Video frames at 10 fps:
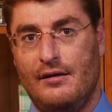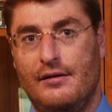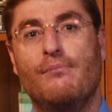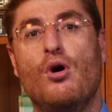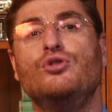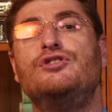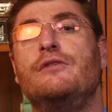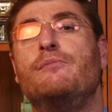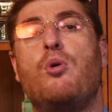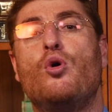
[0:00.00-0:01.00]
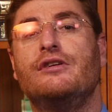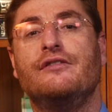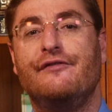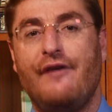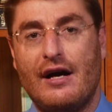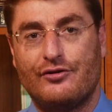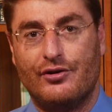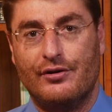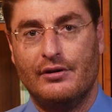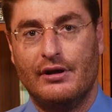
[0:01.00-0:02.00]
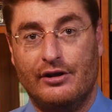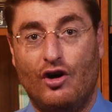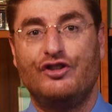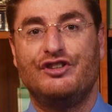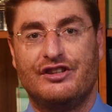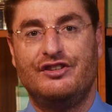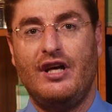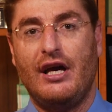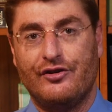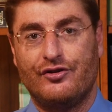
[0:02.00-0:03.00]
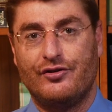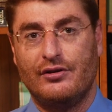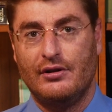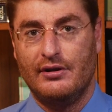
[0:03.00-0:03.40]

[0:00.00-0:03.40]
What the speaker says: The most important factor in our success,